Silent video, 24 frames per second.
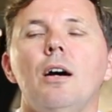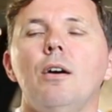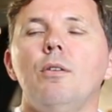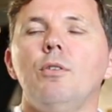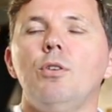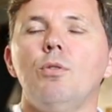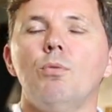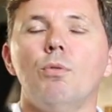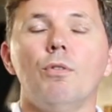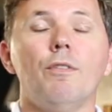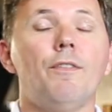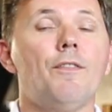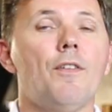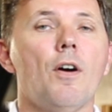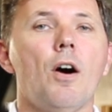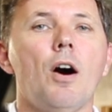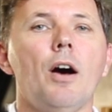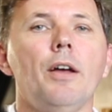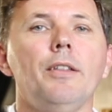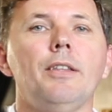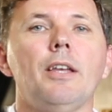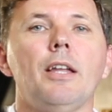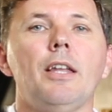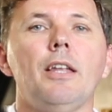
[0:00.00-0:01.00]
you will
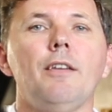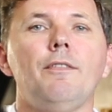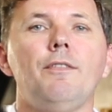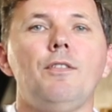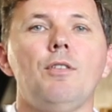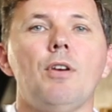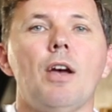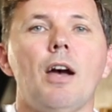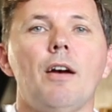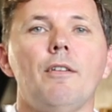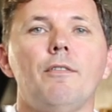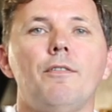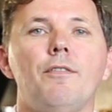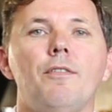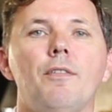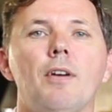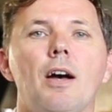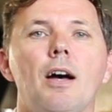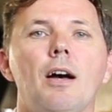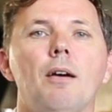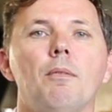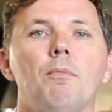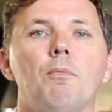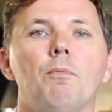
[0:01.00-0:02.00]
find that if you
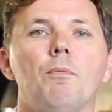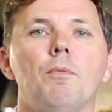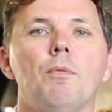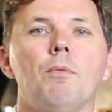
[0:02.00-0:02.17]
have